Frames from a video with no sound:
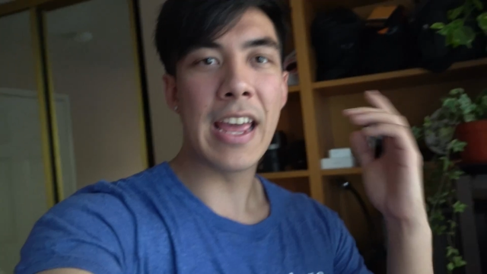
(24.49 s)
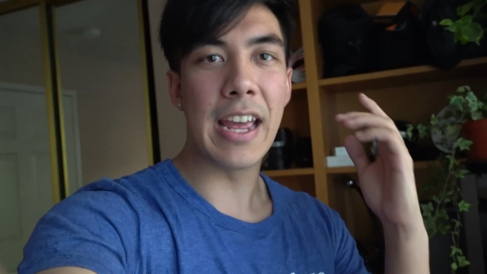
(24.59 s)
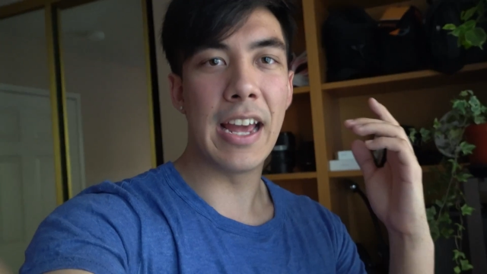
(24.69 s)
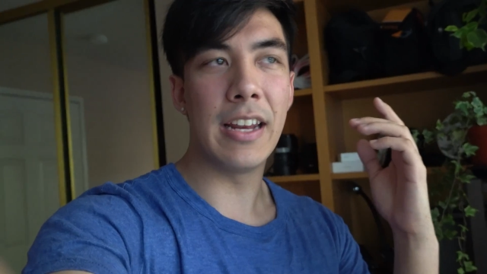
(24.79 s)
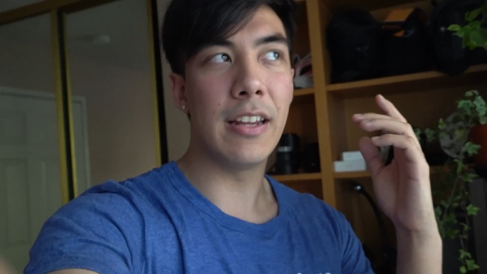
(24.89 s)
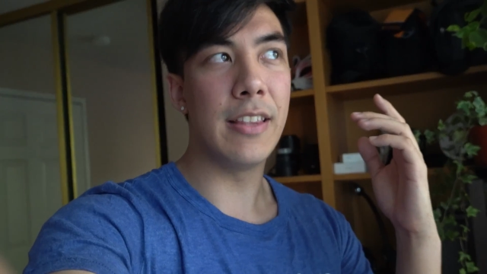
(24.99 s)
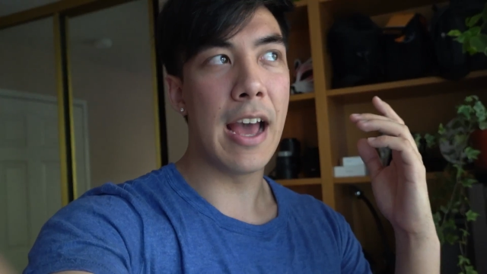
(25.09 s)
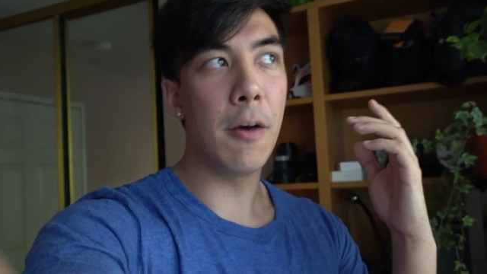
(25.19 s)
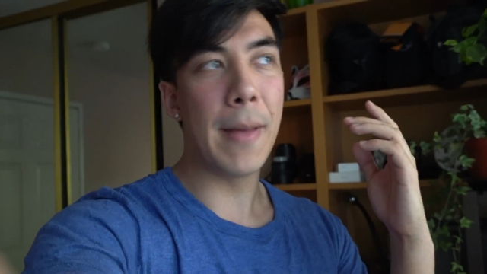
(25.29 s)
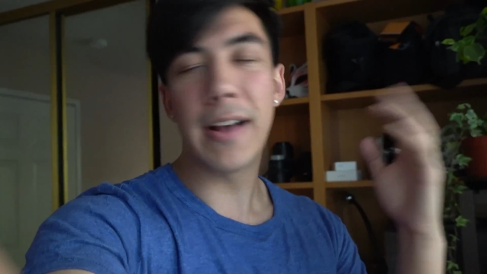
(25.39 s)
And
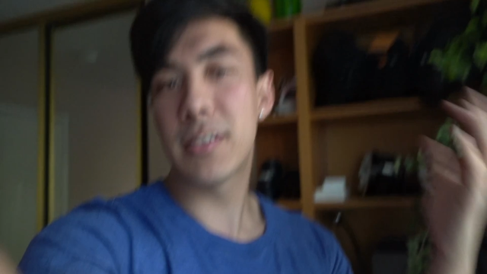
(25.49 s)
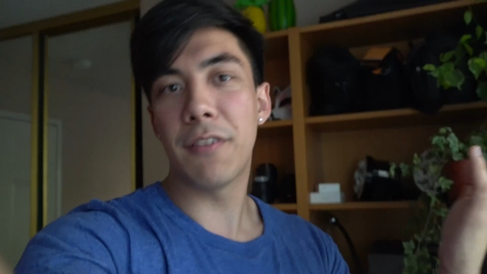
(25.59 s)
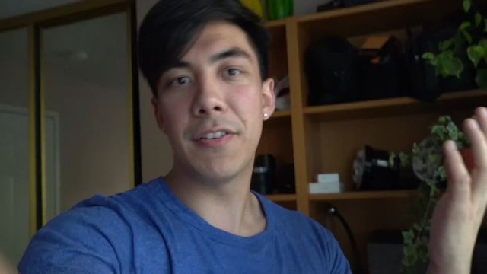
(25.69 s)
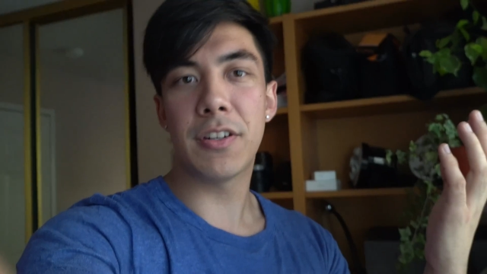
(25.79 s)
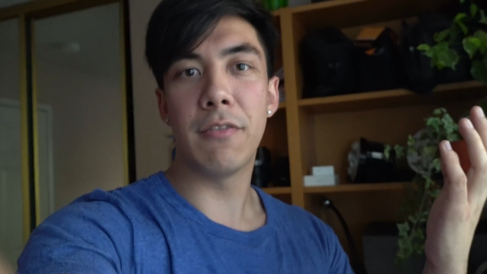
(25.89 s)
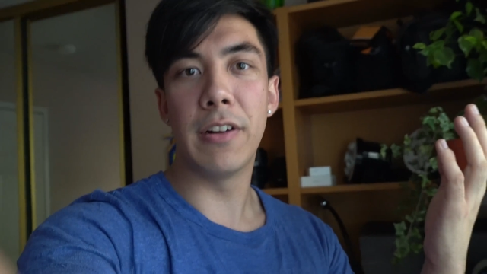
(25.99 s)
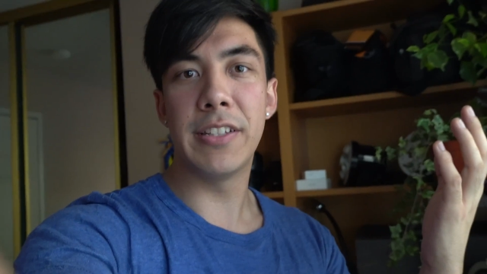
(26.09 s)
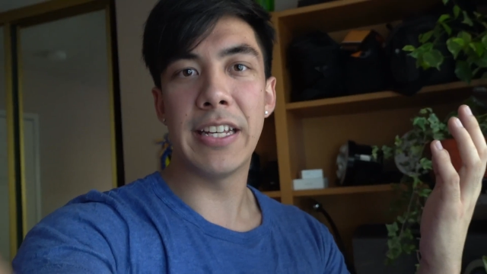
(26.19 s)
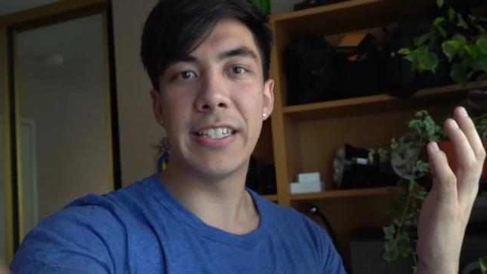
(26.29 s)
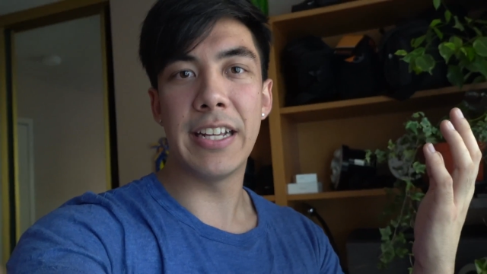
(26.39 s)
now Macs officially
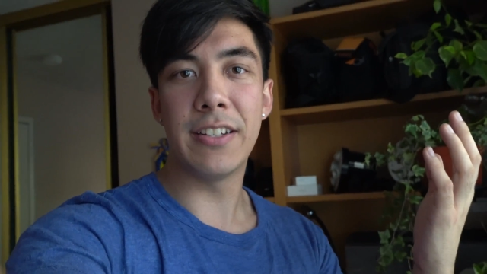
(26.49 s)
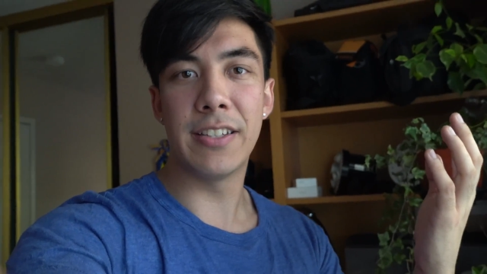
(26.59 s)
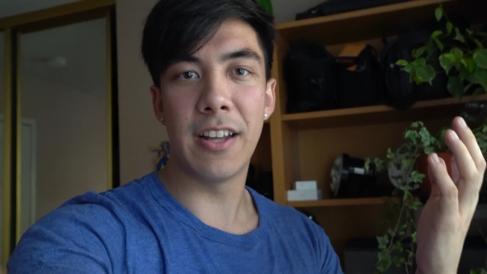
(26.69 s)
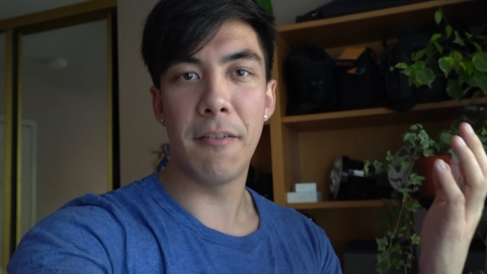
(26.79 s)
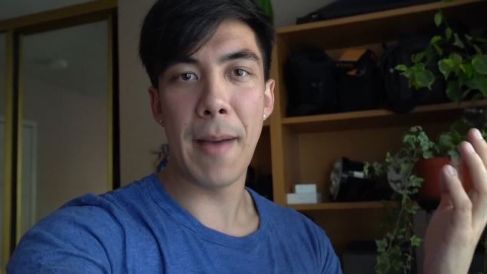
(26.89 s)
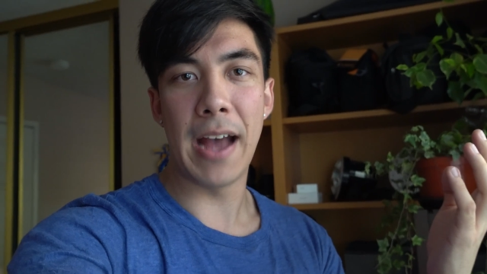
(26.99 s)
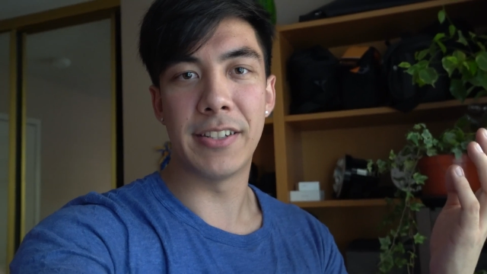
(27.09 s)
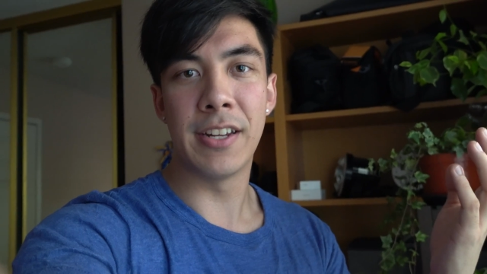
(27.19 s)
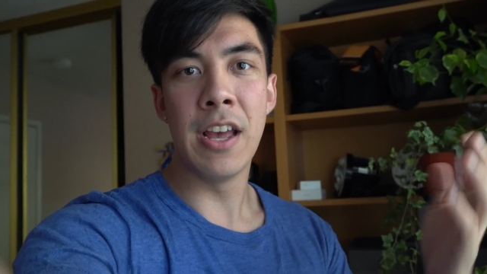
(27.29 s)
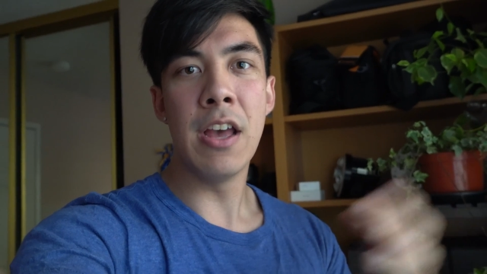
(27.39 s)
runs ZSH instead of
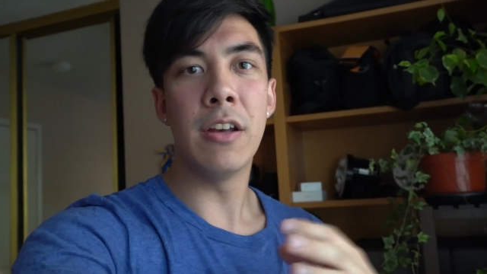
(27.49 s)
Bash,